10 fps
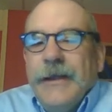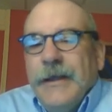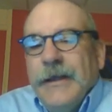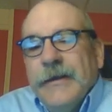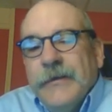
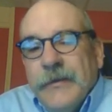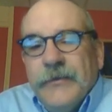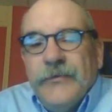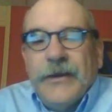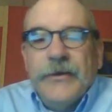And
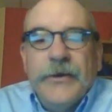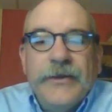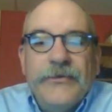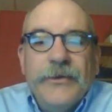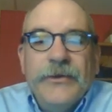the secondary
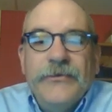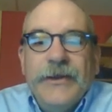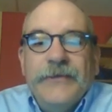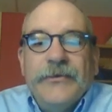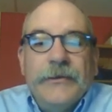answer is
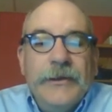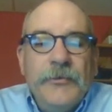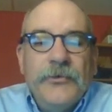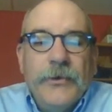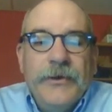it's
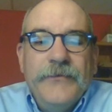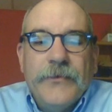ellipsoid